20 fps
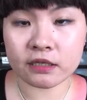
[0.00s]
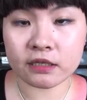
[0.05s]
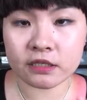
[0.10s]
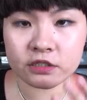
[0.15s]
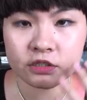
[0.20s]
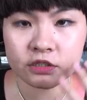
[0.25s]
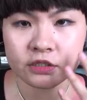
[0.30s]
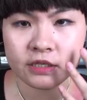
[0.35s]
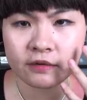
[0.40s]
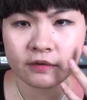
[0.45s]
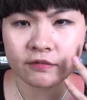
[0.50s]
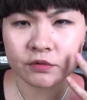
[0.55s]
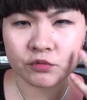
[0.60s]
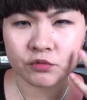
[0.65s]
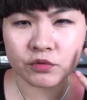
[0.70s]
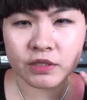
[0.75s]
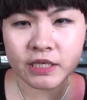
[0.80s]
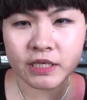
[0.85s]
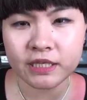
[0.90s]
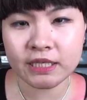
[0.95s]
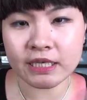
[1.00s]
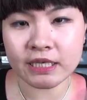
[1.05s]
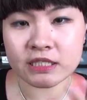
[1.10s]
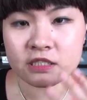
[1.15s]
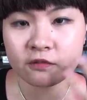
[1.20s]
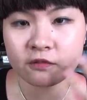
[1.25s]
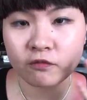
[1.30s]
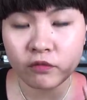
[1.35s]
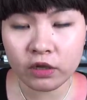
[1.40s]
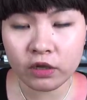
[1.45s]
they just give a really
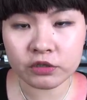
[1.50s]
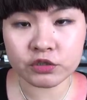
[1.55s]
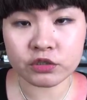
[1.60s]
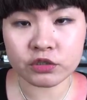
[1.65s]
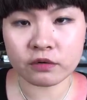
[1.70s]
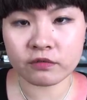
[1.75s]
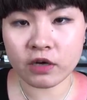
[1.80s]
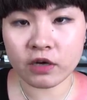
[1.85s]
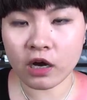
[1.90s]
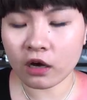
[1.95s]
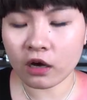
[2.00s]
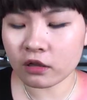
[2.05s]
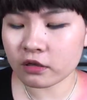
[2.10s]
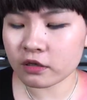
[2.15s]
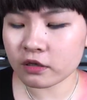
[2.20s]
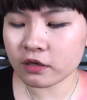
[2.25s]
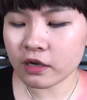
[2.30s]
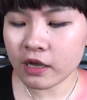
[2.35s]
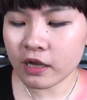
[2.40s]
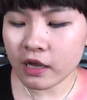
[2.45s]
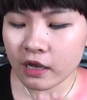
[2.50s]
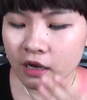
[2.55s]
nice flush of color